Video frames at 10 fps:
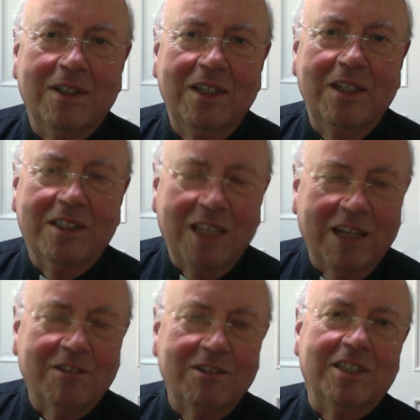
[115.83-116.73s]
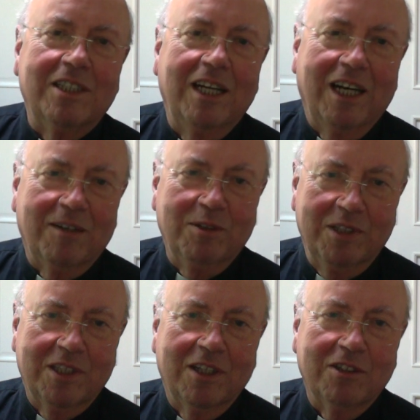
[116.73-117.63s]
in the sacristy
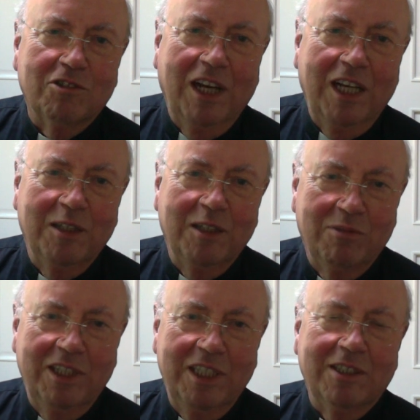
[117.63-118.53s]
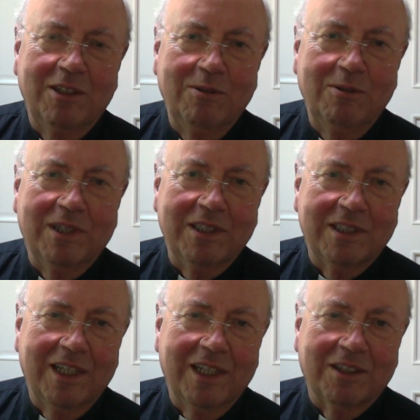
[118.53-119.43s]
afterwards, an Australian priest who
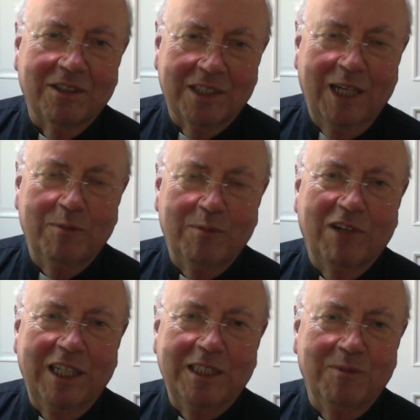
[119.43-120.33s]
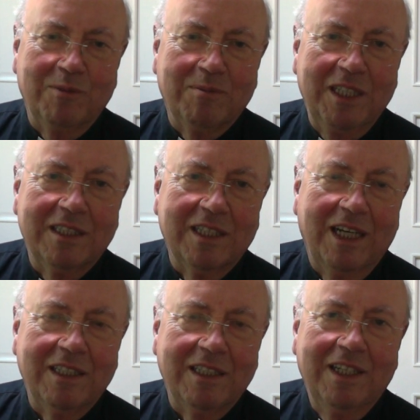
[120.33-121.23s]
was concelebrating with me
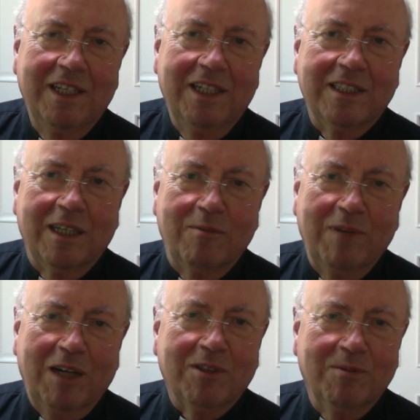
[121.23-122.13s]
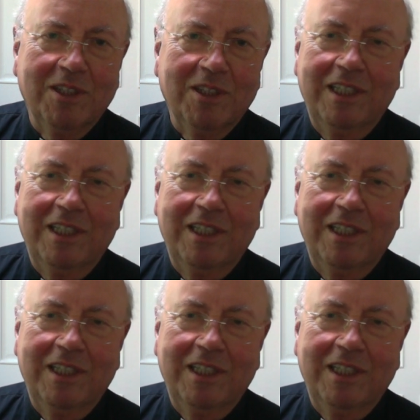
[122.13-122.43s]
said, "Malcolm, what you